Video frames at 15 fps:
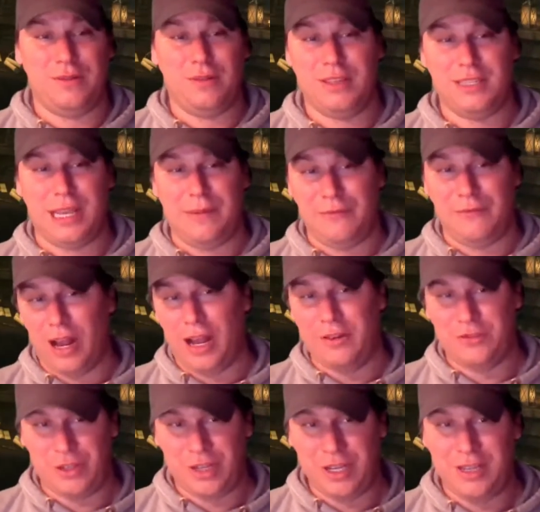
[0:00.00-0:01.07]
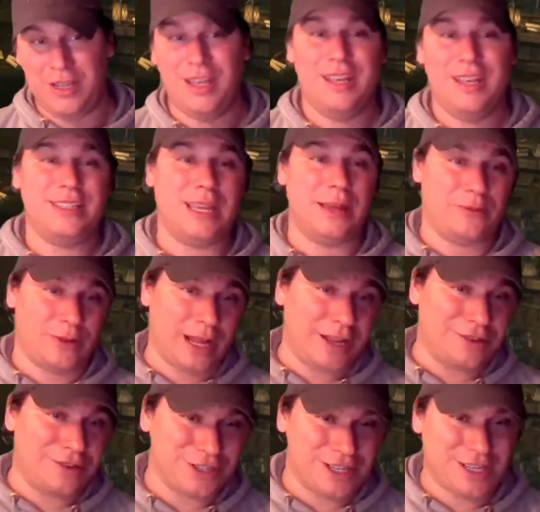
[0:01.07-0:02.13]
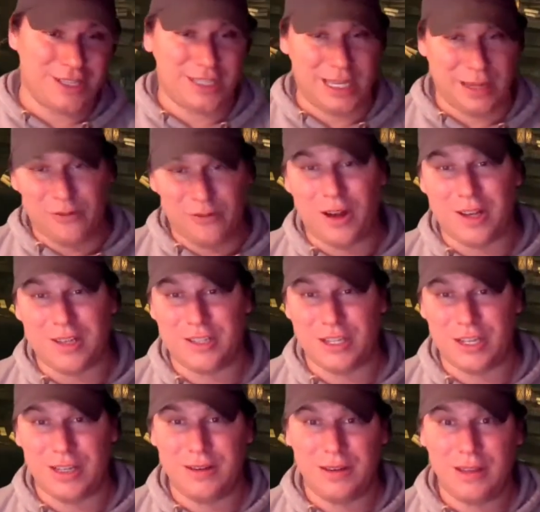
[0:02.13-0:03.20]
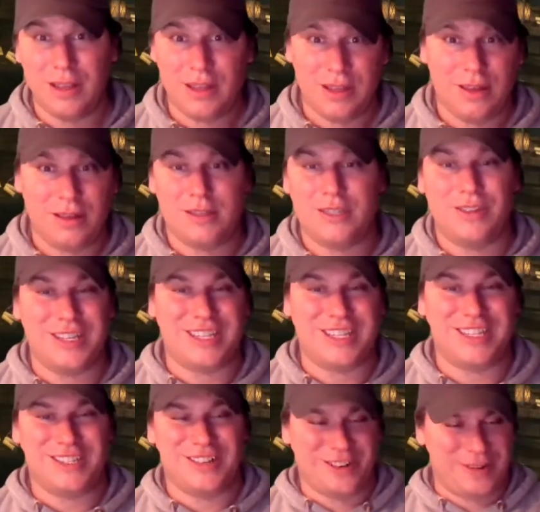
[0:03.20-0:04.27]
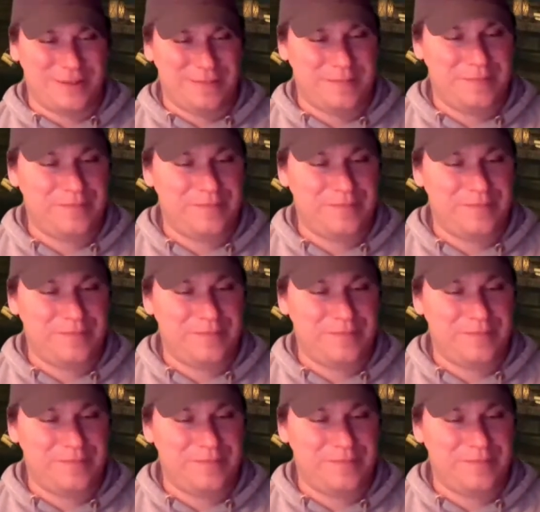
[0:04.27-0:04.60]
Same for hydrogen, same for nitrogen, same for oxygen. So let's get started.